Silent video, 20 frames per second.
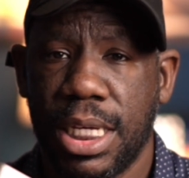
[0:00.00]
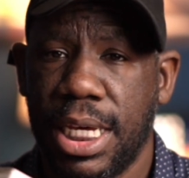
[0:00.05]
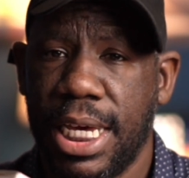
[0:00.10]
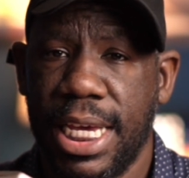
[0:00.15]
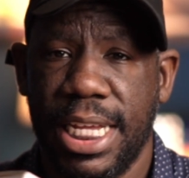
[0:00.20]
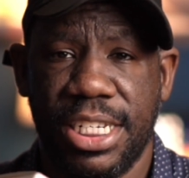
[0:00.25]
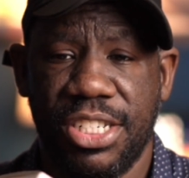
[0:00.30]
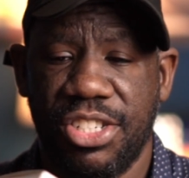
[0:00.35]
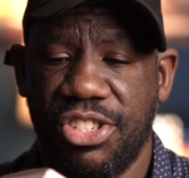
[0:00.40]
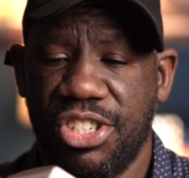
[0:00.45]

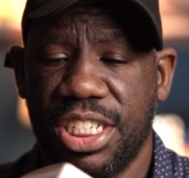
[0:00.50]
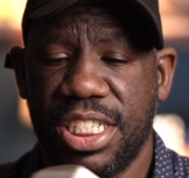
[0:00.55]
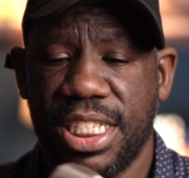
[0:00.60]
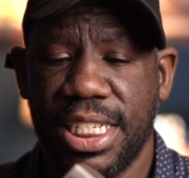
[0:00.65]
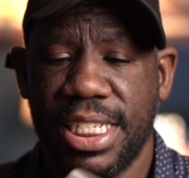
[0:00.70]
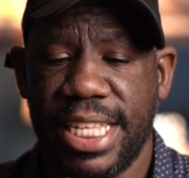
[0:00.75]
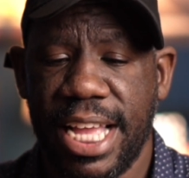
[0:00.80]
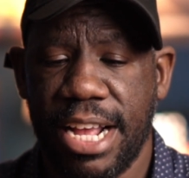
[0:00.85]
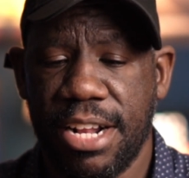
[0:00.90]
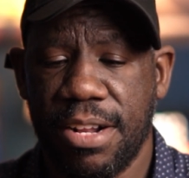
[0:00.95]
it's just
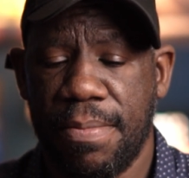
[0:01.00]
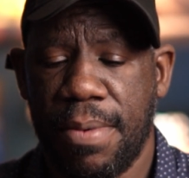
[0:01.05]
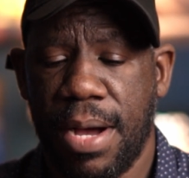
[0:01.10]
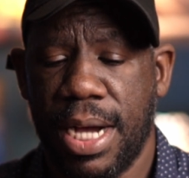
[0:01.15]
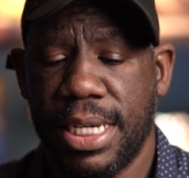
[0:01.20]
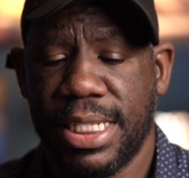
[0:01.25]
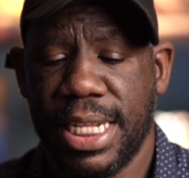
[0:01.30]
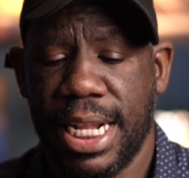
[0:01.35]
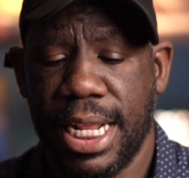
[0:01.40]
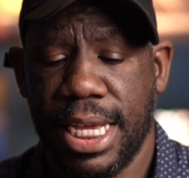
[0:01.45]
the standard
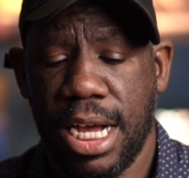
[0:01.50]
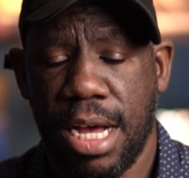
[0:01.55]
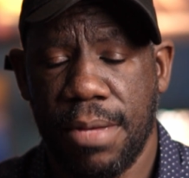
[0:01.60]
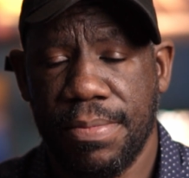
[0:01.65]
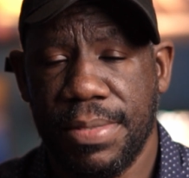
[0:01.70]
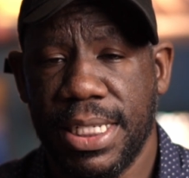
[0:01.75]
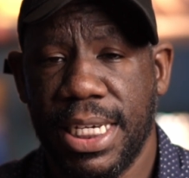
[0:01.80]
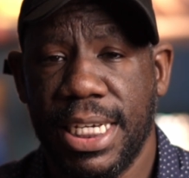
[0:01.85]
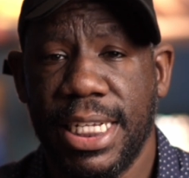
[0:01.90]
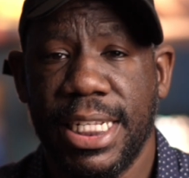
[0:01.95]
box that it
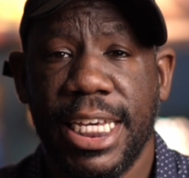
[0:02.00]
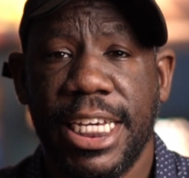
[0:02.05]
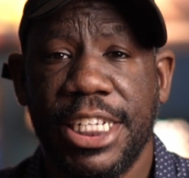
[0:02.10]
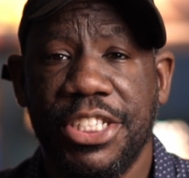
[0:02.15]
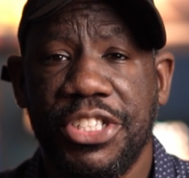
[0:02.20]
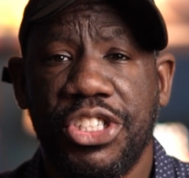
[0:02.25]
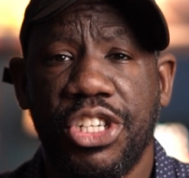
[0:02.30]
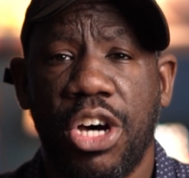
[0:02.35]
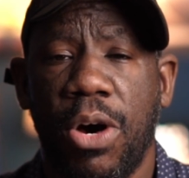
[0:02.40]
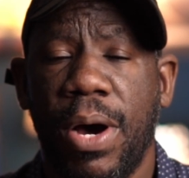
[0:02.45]
comes in.
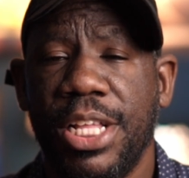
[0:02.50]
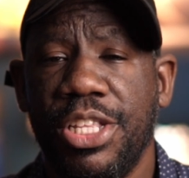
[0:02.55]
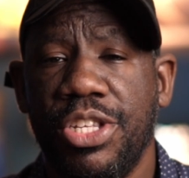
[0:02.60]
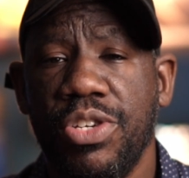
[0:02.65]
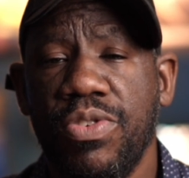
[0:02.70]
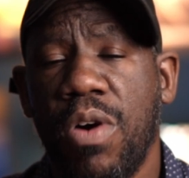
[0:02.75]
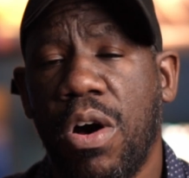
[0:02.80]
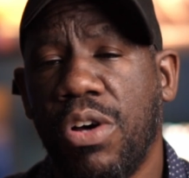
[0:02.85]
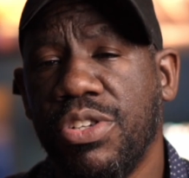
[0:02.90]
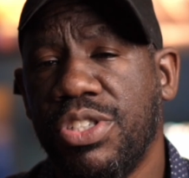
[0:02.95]
And so I
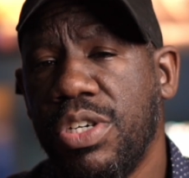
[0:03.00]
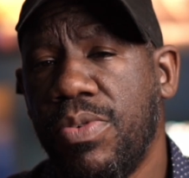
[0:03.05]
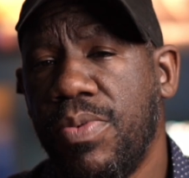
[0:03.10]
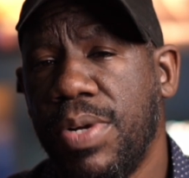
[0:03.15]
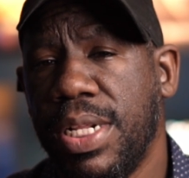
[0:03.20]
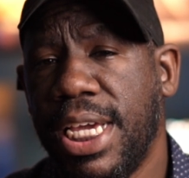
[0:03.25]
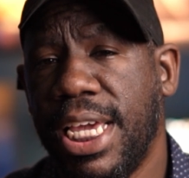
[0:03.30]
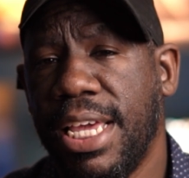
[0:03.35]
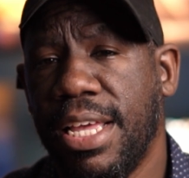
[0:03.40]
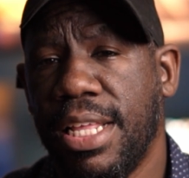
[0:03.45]
do also
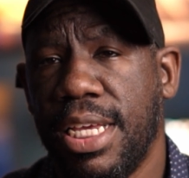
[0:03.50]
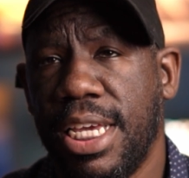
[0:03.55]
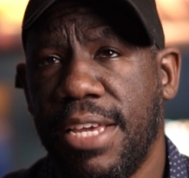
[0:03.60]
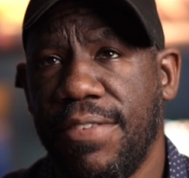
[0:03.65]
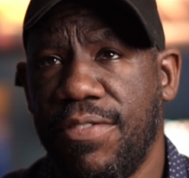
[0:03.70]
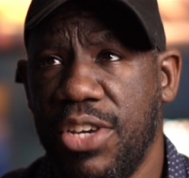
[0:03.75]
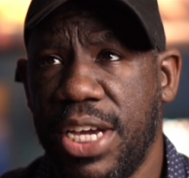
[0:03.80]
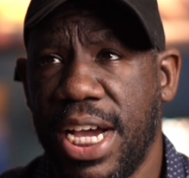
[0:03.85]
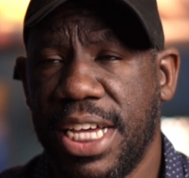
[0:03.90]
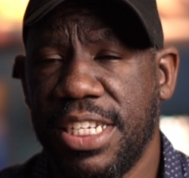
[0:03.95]
want to
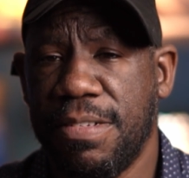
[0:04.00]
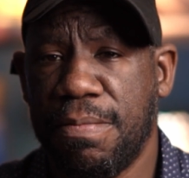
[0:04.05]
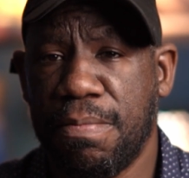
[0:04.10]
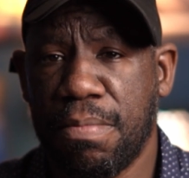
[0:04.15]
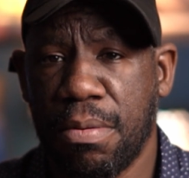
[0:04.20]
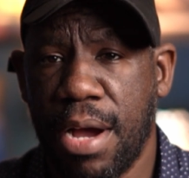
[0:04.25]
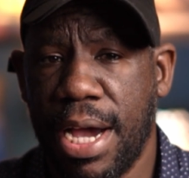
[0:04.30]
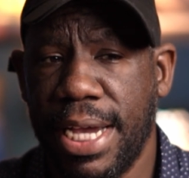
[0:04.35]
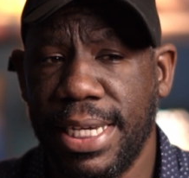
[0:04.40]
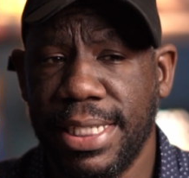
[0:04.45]
give you guys a
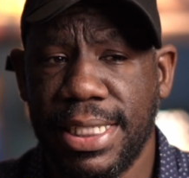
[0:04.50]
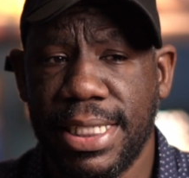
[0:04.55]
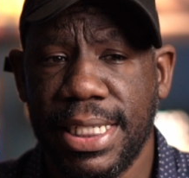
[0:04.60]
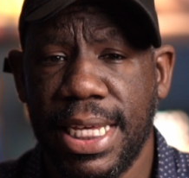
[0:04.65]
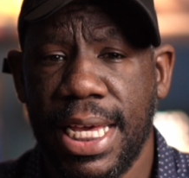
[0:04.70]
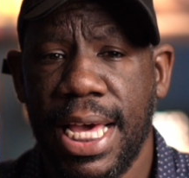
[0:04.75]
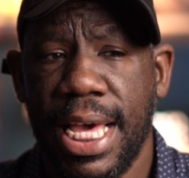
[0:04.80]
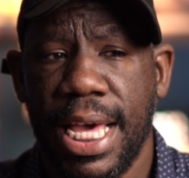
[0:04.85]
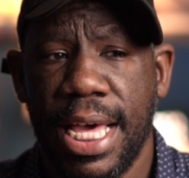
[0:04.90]
price.